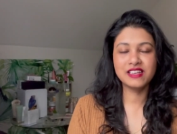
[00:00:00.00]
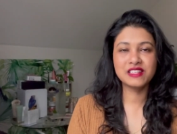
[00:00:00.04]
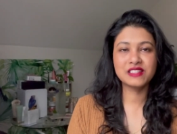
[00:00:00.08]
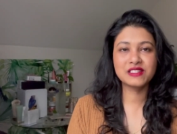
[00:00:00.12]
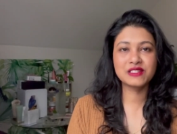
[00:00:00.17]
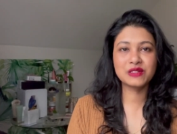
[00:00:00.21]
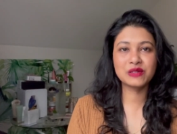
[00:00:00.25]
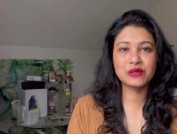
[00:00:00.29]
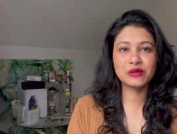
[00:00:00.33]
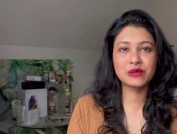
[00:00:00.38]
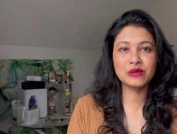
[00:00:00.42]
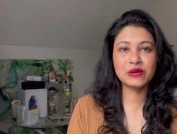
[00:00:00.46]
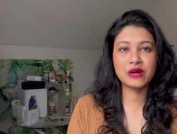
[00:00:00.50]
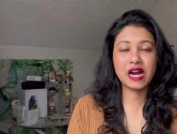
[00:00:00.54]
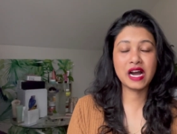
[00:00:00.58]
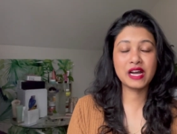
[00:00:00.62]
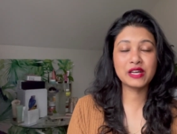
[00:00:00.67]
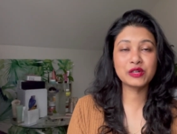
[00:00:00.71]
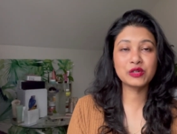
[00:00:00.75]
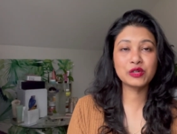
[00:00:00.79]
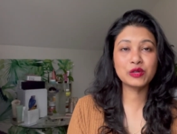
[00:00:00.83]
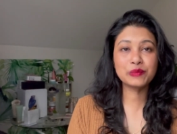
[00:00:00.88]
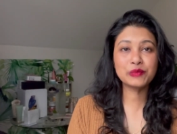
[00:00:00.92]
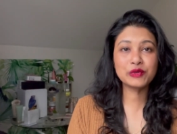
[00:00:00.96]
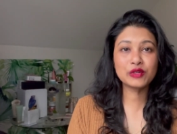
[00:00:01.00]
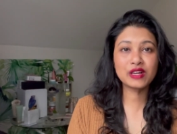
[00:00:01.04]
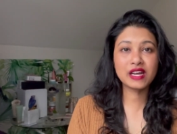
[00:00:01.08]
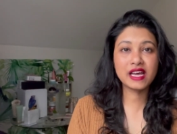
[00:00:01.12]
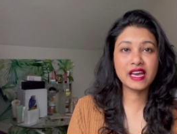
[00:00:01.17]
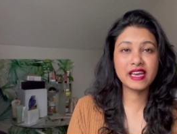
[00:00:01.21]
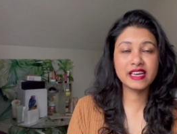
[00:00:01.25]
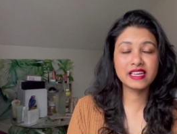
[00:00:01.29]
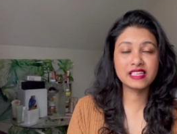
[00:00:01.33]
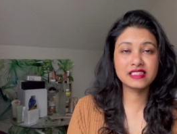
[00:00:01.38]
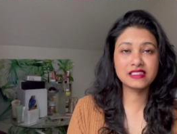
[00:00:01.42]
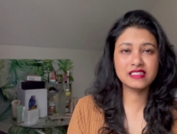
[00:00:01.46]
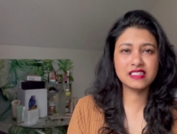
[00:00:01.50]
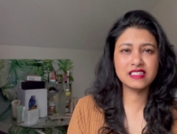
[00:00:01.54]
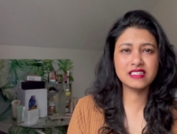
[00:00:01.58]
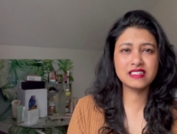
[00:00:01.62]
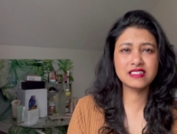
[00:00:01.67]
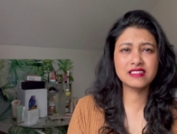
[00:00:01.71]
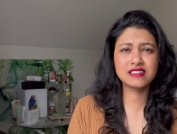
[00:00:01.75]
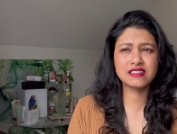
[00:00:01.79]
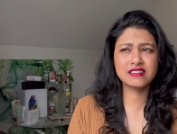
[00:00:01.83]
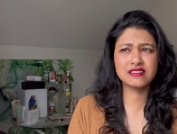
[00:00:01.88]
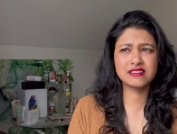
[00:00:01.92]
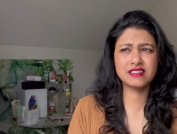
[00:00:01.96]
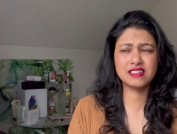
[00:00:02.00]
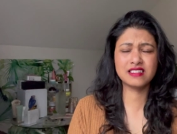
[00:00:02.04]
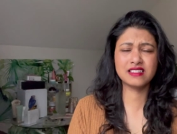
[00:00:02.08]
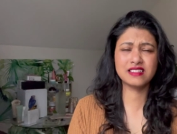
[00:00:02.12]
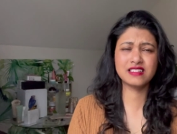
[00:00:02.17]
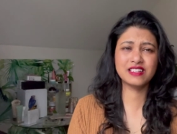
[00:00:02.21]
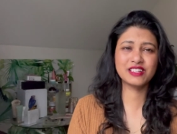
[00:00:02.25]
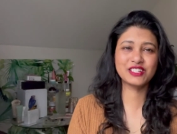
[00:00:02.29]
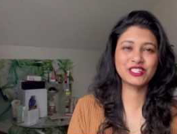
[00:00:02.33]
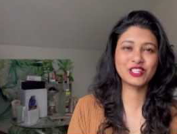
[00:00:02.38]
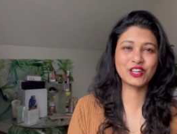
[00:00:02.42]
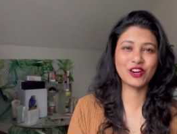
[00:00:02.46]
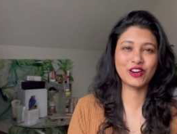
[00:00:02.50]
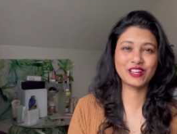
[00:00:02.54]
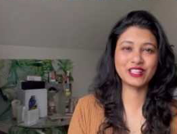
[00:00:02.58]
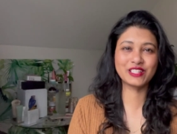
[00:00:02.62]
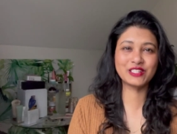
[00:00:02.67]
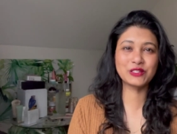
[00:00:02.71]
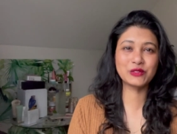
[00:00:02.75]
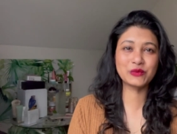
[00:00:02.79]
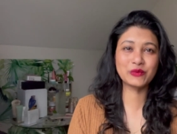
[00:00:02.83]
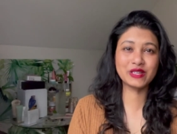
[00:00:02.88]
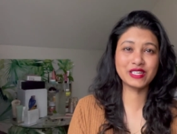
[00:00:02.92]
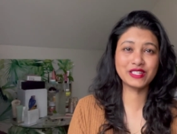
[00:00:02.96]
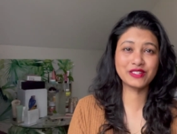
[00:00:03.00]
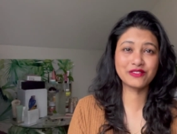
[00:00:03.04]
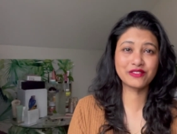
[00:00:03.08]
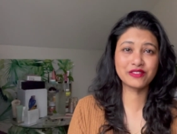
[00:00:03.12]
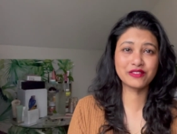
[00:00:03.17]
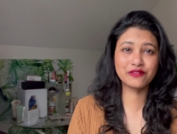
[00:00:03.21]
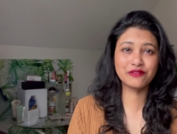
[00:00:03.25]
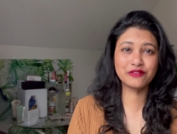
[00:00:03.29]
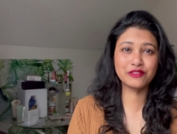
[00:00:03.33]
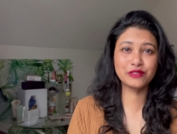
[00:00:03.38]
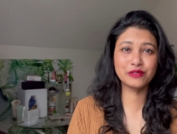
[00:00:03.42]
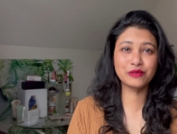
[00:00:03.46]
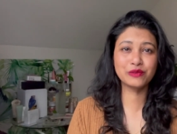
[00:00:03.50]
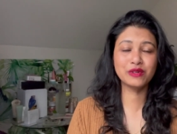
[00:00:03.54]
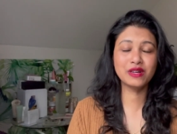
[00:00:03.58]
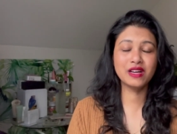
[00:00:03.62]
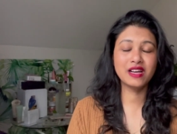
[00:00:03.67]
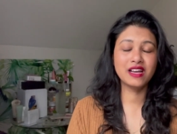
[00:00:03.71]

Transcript: So I hope you like these. This is a short and sweet review.